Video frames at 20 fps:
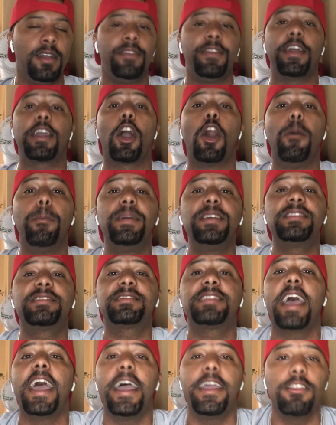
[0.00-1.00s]
They gonna be
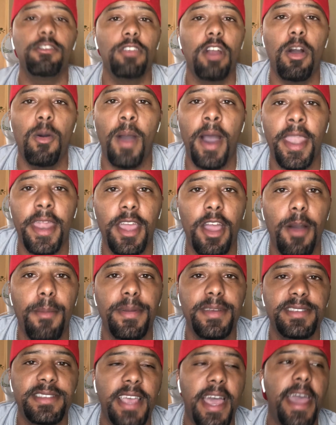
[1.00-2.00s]
sad. You know why they gonna
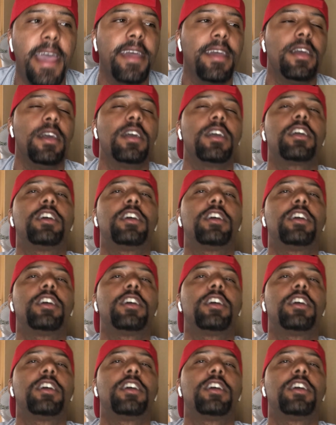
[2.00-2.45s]
be sad?